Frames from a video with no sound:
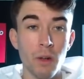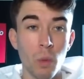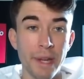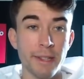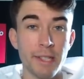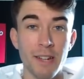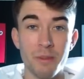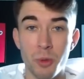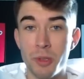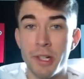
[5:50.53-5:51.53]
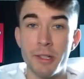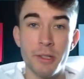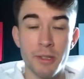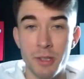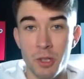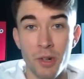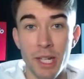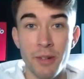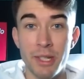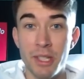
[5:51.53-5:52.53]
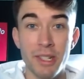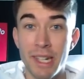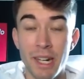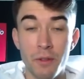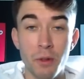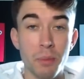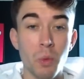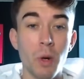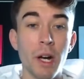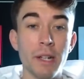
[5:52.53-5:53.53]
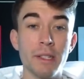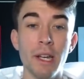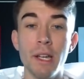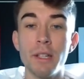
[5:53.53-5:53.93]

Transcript: wingers have more touches than the striker, it's just kind of how football works.